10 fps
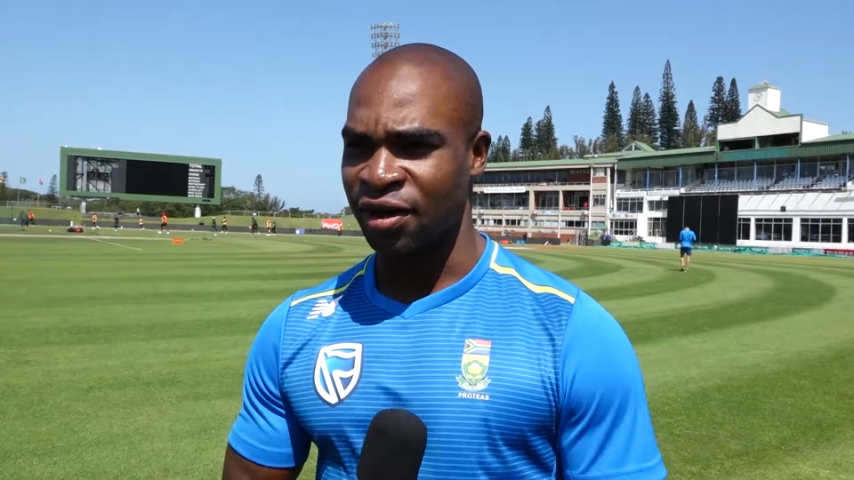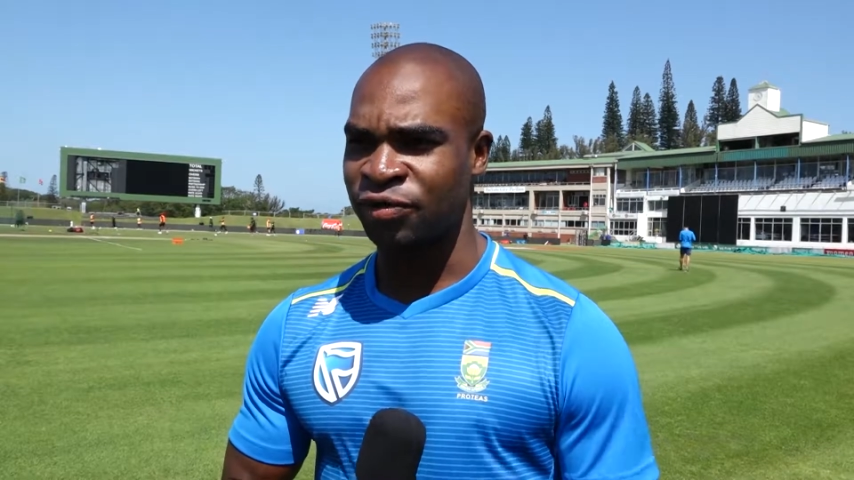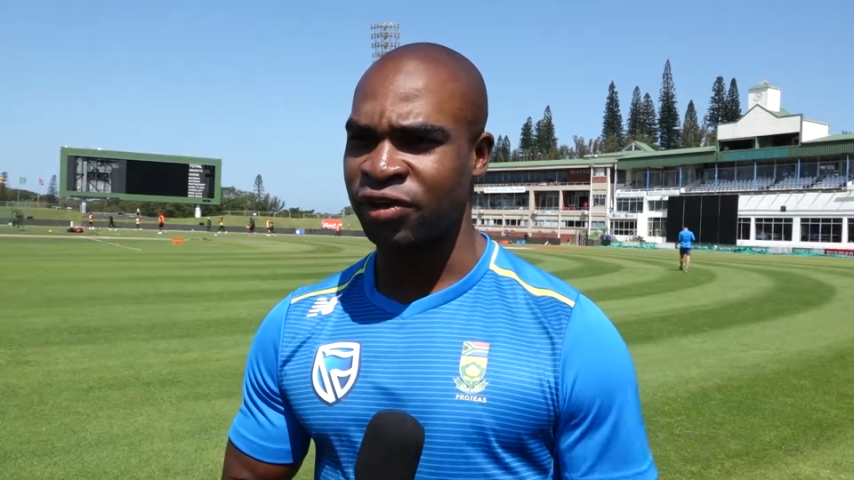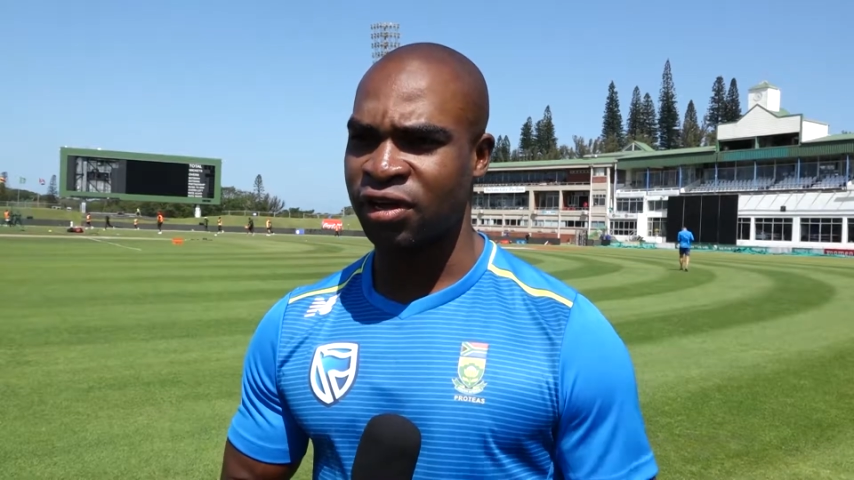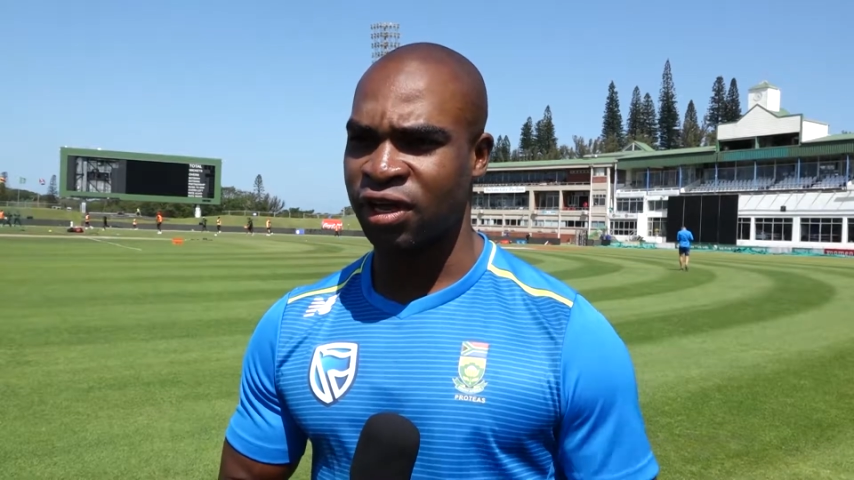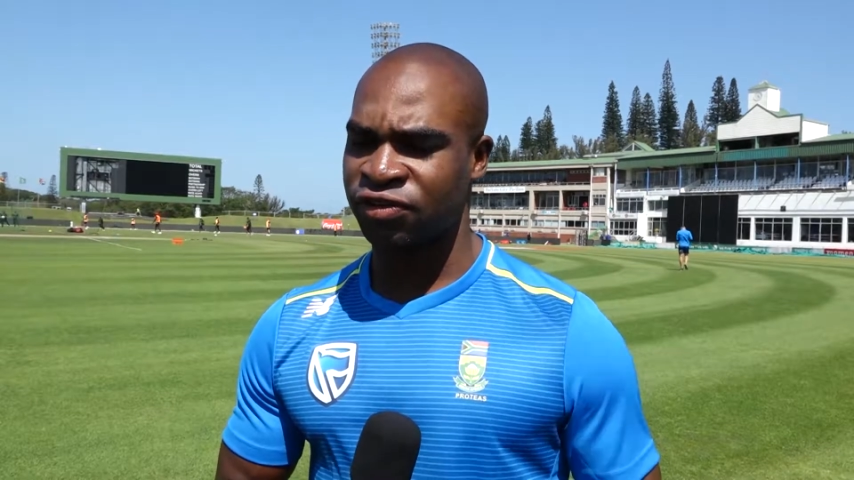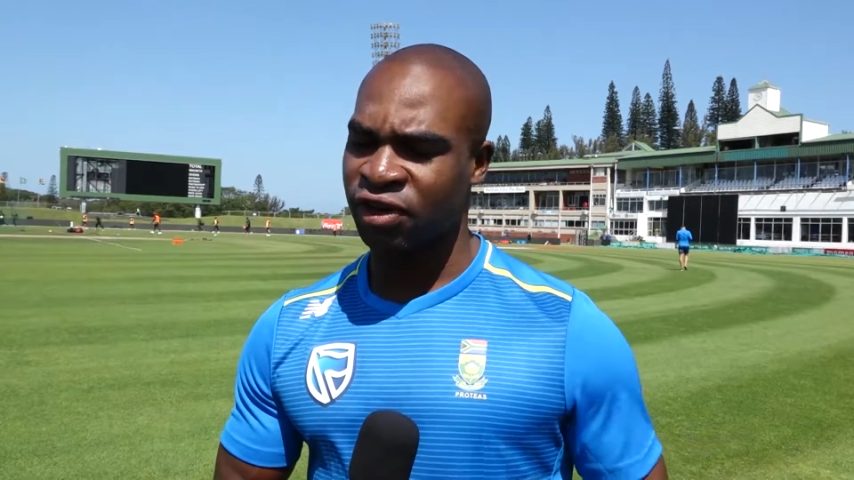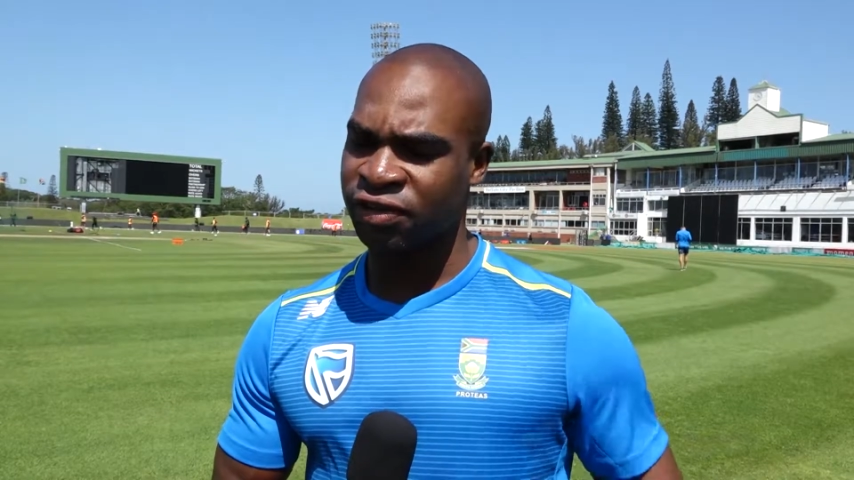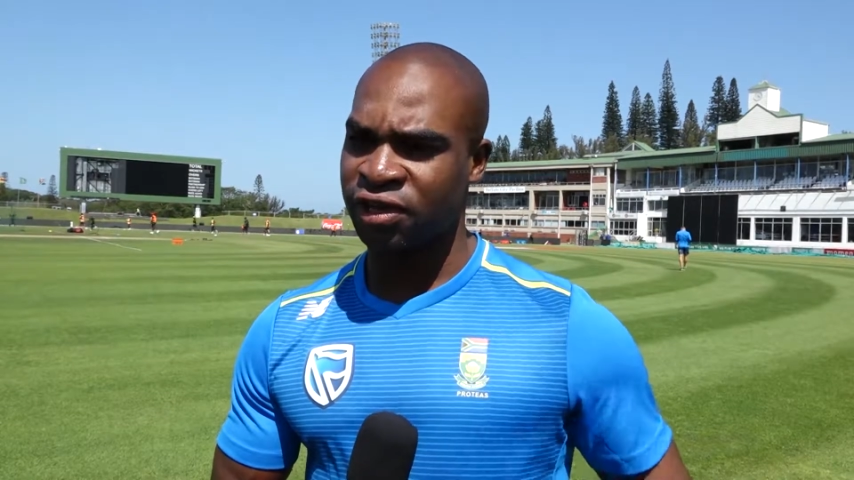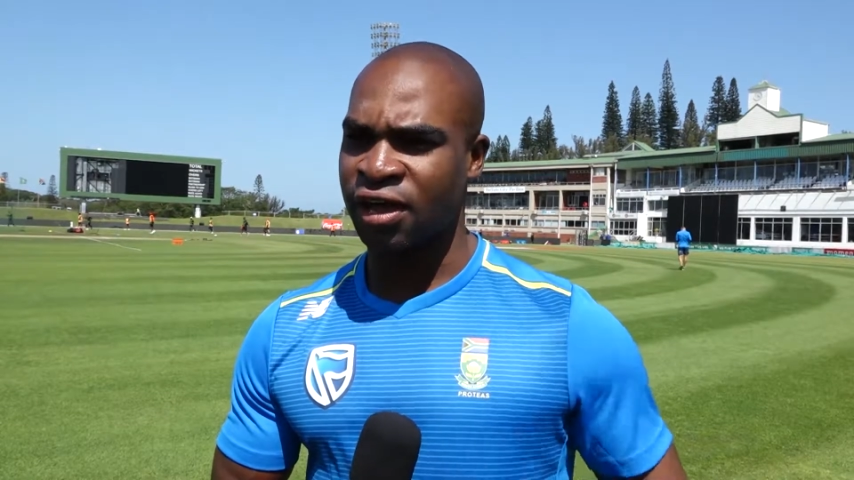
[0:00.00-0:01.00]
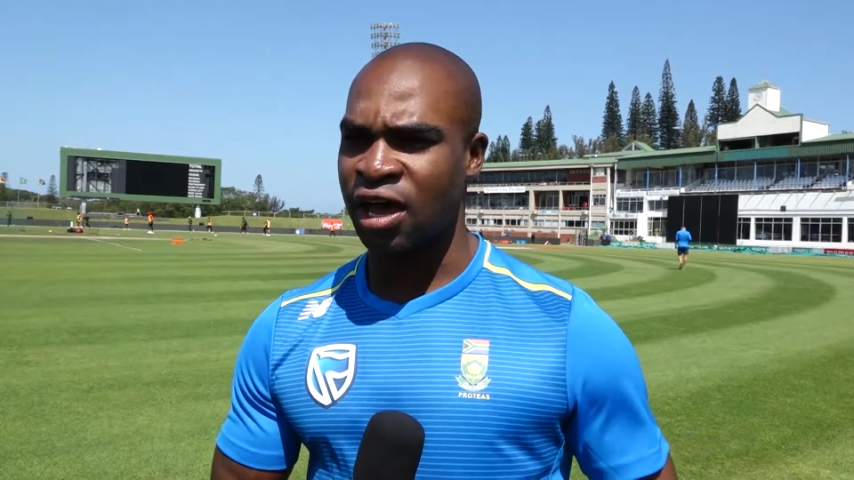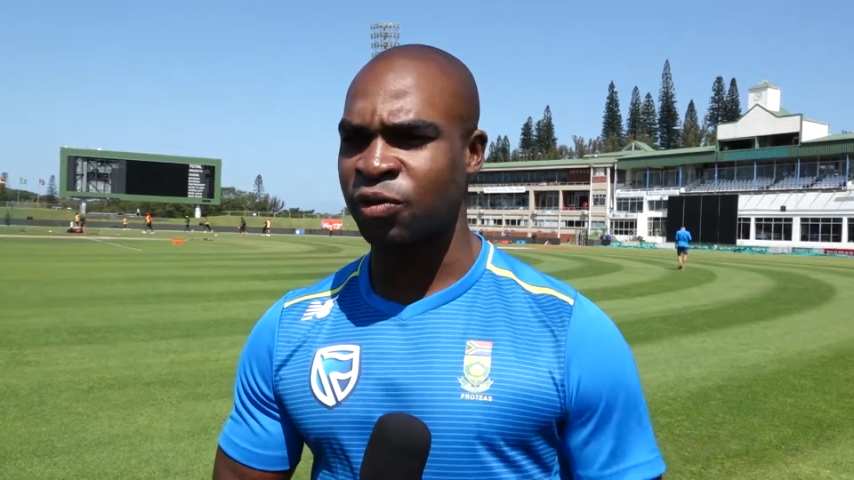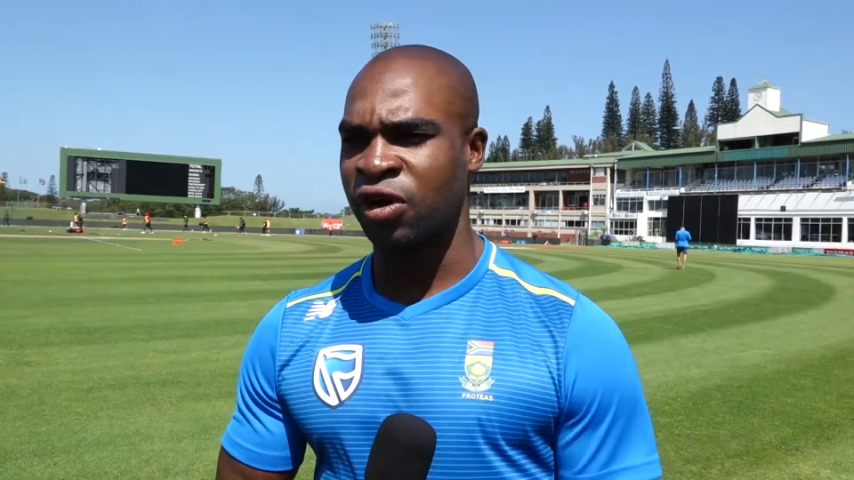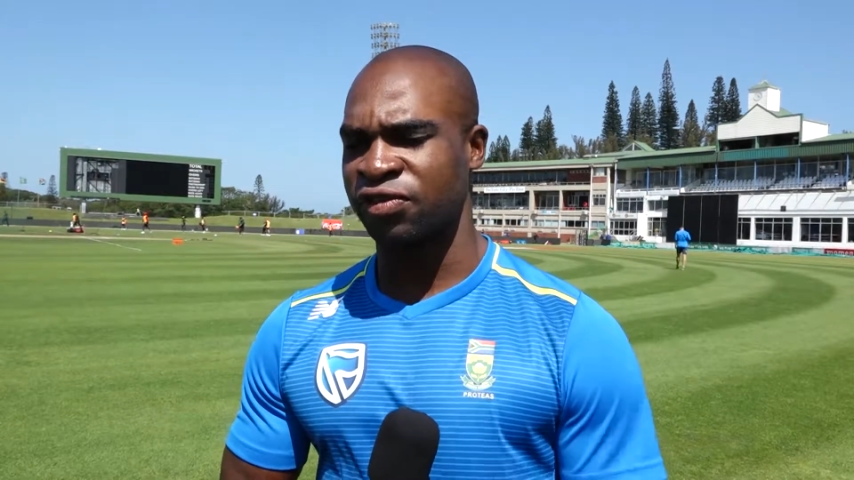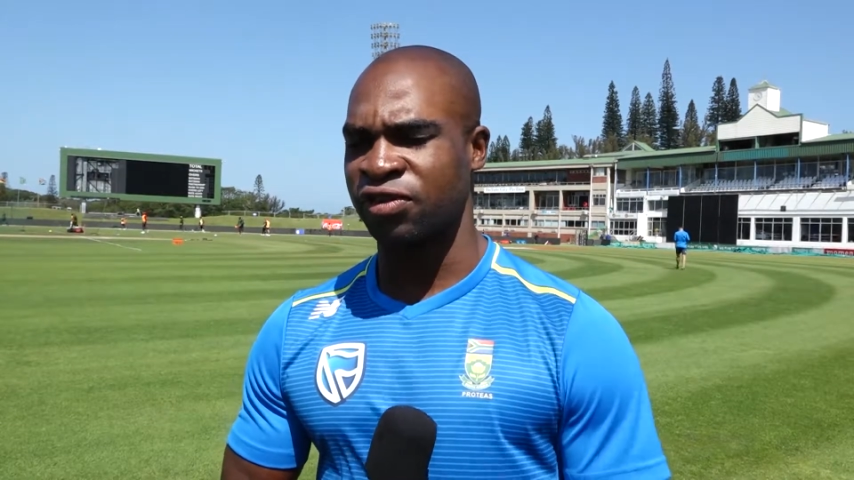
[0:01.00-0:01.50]
So it shows that the hub
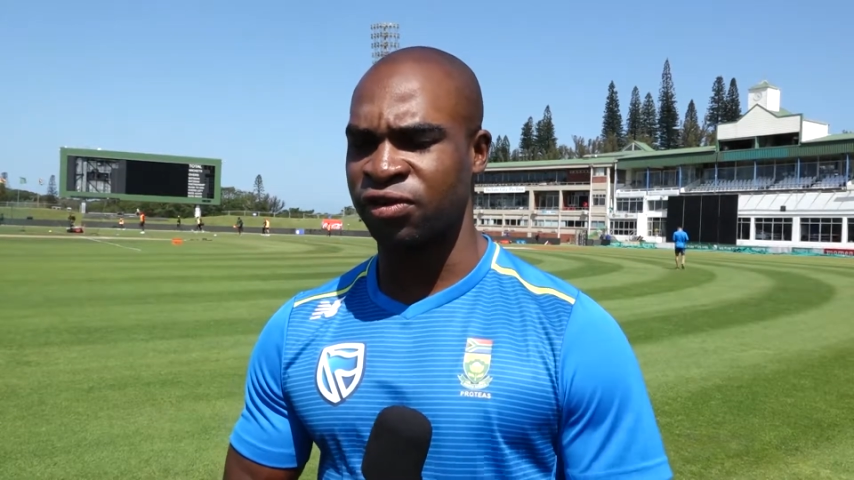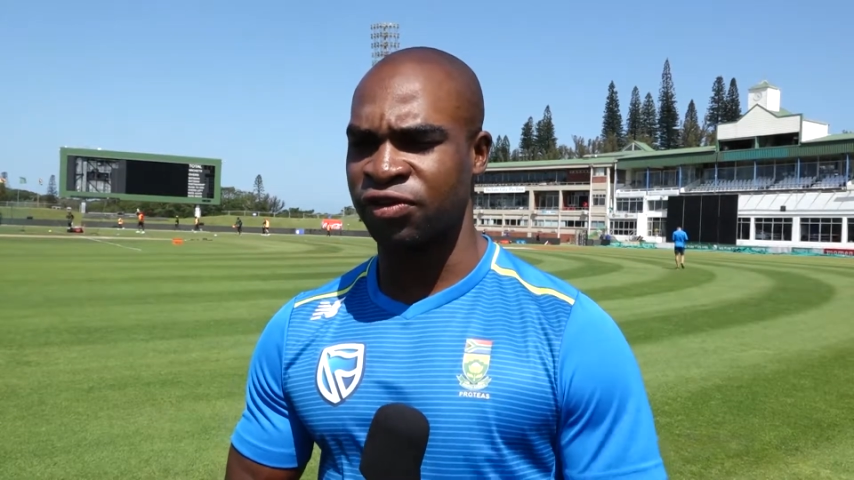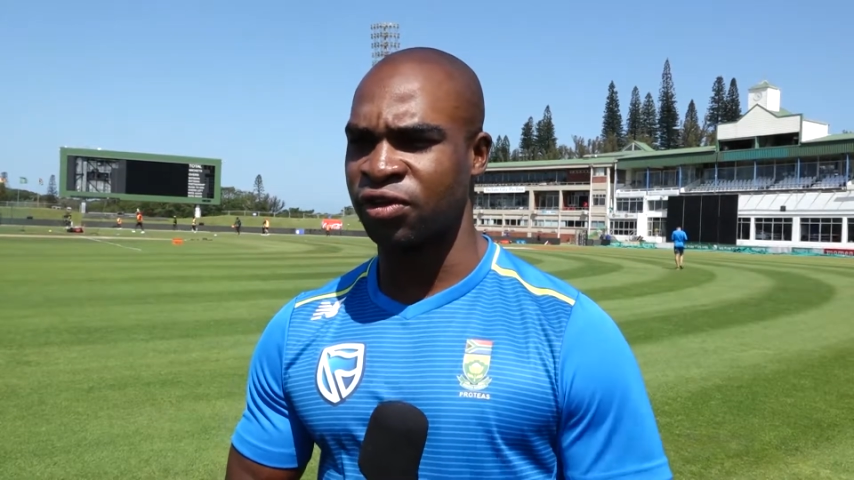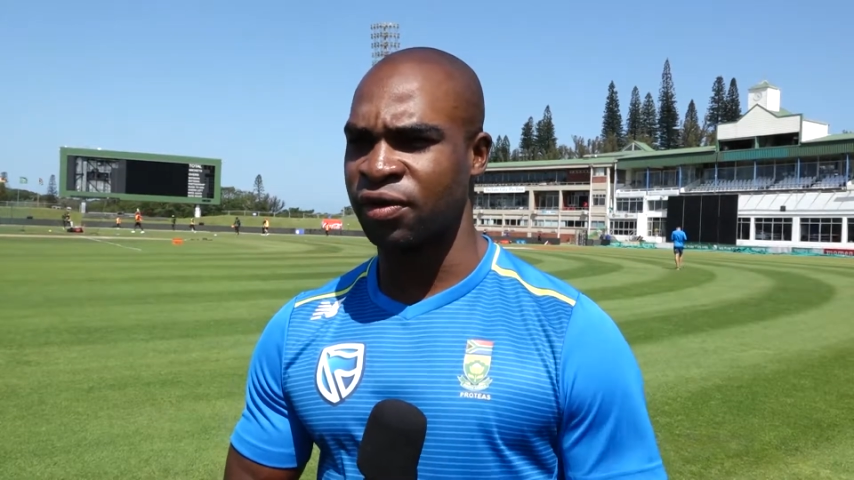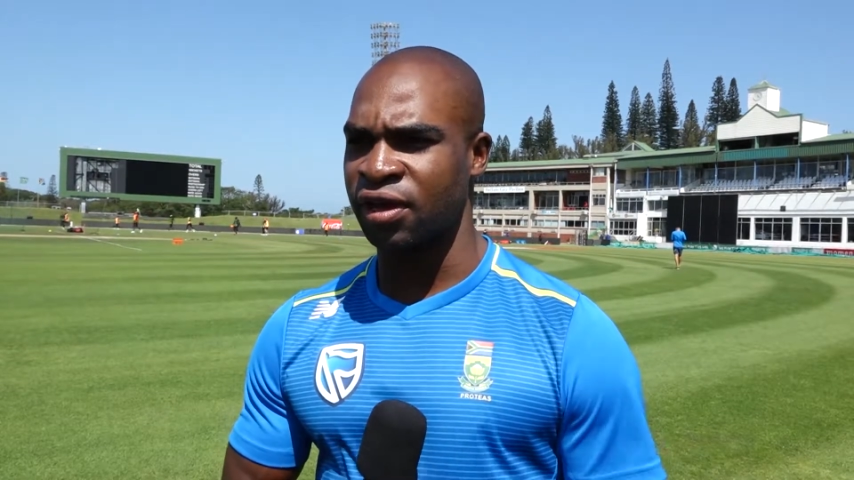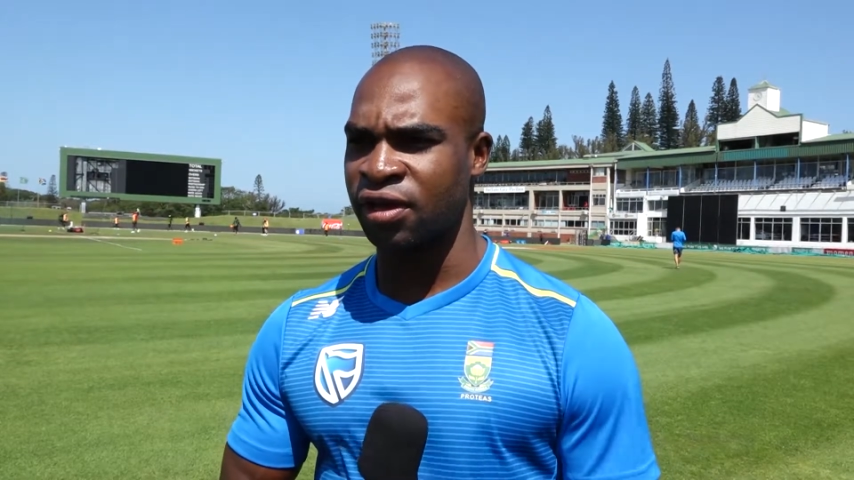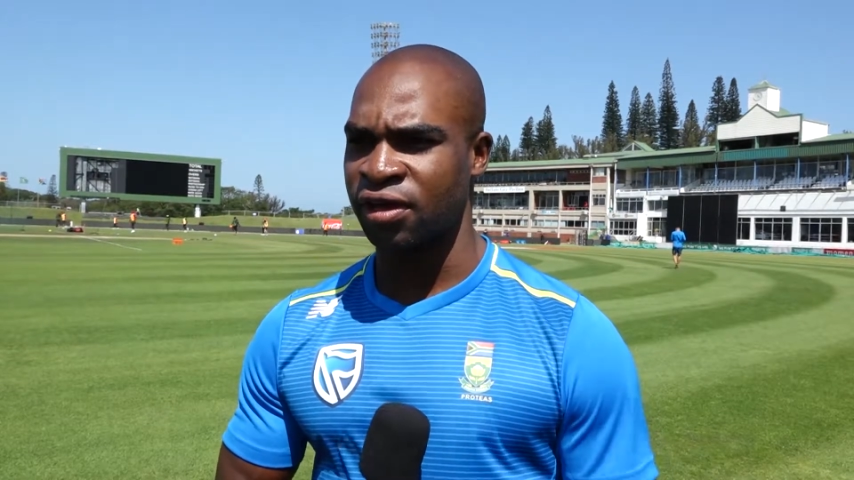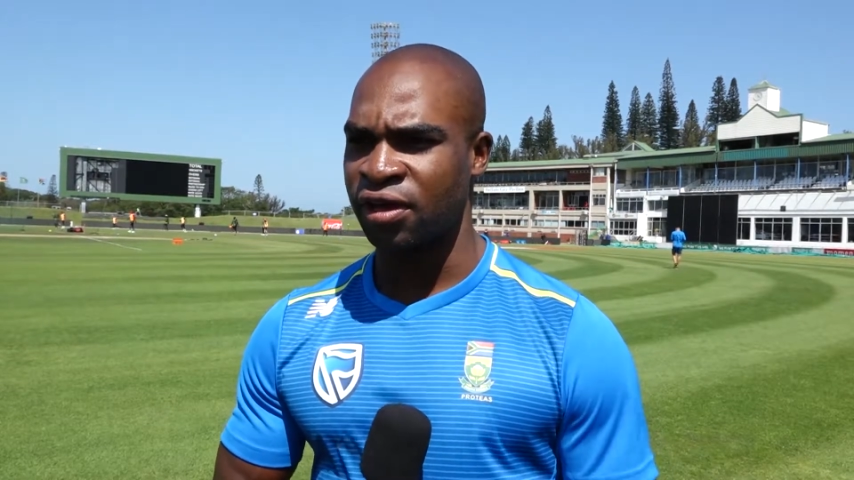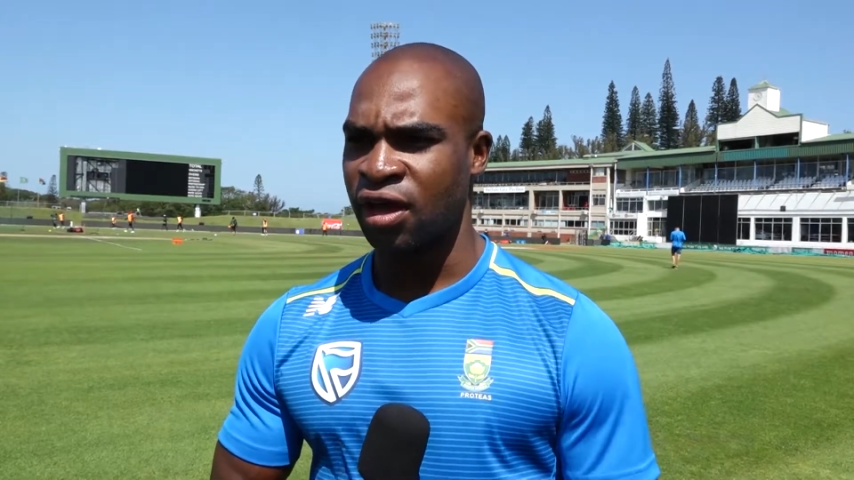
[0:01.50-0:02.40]
coaches are also doing